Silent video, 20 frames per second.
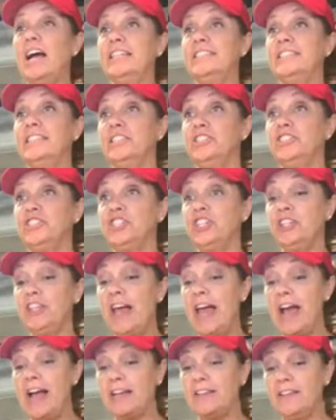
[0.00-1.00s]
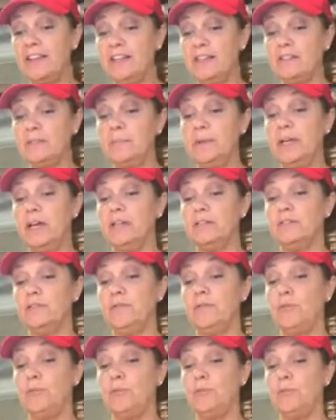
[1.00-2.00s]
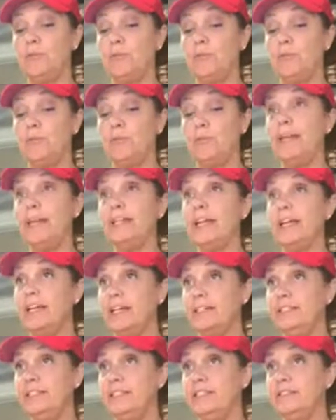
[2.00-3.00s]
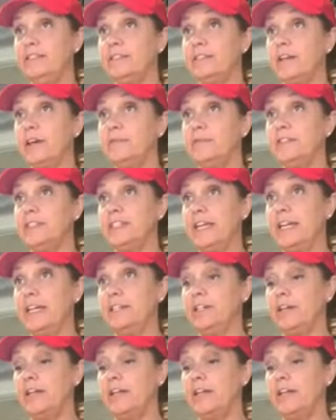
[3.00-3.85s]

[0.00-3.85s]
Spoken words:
I did shellac this because of the red paint, and I did scuff sand it.